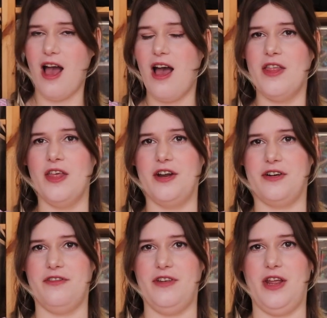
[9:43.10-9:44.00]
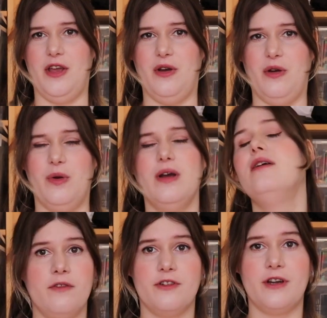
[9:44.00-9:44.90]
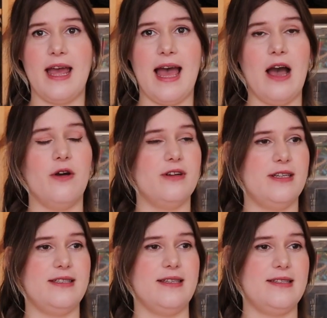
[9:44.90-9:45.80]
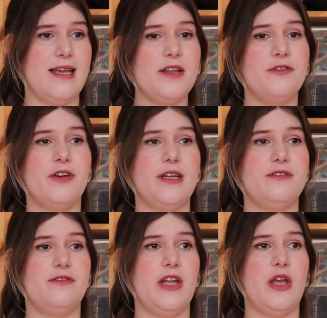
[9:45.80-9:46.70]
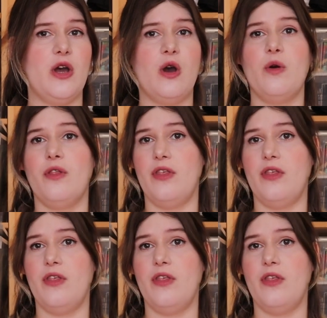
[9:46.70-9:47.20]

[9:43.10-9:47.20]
another video. For now, this is it for this video.